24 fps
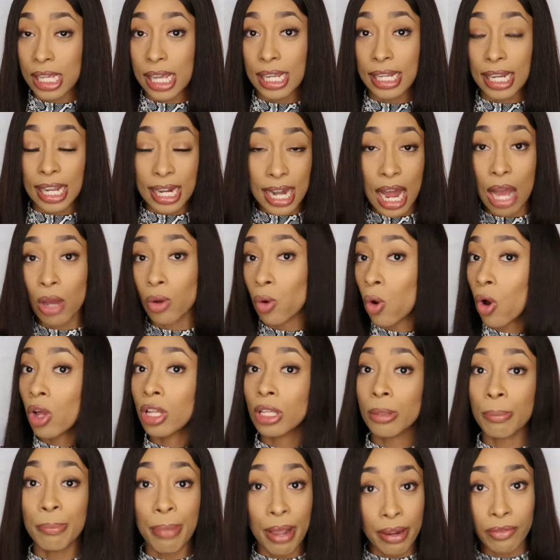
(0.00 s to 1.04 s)
and getting
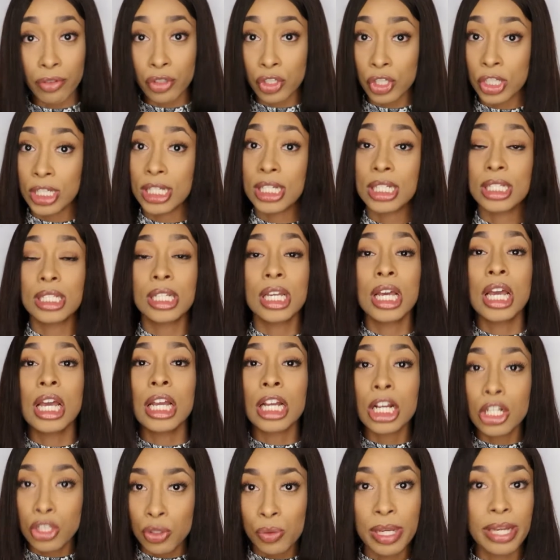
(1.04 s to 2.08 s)
alcoholic beverages
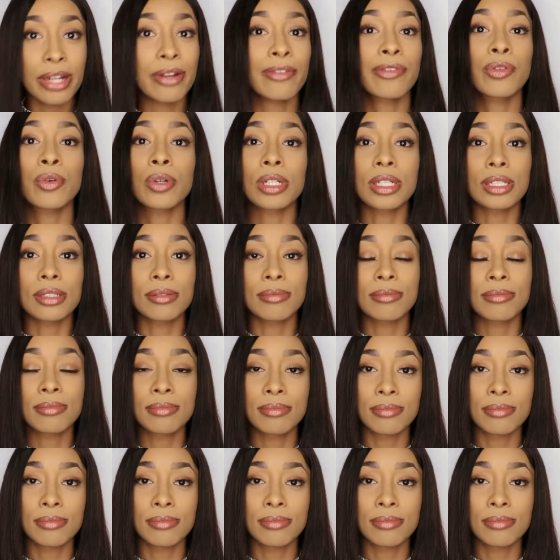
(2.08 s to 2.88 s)
because you can't afford it.